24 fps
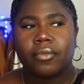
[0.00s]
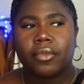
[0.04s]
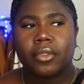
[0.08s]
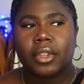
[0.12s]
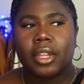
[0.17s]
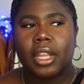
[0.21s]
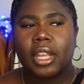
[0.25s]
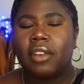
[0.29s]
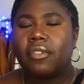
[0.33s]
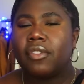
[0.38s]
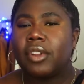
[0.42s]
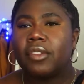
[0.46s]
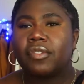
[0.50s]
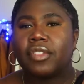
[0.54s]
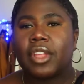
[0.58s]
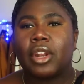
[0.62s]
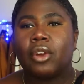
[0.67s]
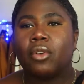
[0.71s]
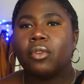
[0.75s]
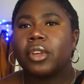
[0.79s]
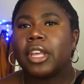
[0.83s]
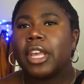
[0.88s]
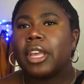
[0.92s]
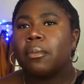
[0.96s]
even if they
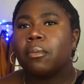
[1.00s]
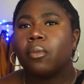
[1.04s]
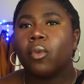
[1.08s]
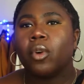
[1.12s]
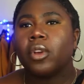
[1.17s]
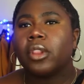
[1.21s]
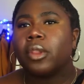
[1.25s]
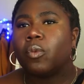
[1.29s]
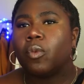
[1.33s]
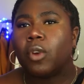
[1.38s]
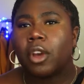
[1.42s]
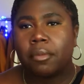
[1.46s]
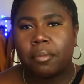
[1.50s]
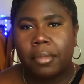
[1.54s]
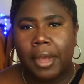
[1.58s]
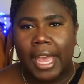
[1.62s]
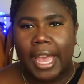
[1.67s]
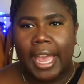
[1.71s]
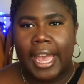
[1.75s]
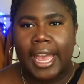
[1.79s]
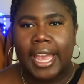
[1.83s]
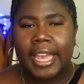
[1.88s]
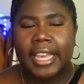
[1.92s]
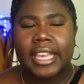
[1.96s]
don't get more than one
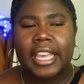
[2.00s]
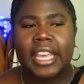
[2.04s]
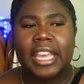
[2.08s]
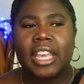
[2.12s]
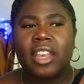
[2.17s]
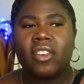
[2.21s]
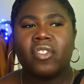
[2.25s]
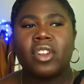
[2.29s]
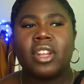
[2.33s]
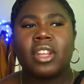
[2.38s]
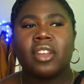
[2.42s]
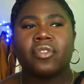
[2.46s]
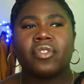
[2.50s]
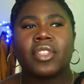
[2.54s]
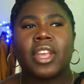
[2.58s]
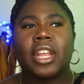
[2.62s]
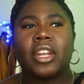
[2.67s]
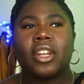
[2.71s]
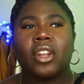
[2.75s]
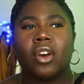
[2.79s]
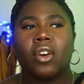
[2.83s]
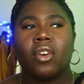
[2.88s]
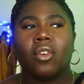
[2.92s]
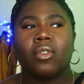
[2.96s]
bag, even if they
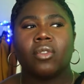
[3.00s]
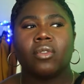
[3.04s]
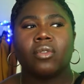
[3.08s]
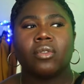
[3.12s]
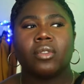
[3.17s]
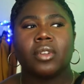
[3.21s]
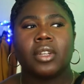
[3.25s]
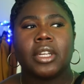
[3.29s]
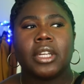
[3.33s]
don't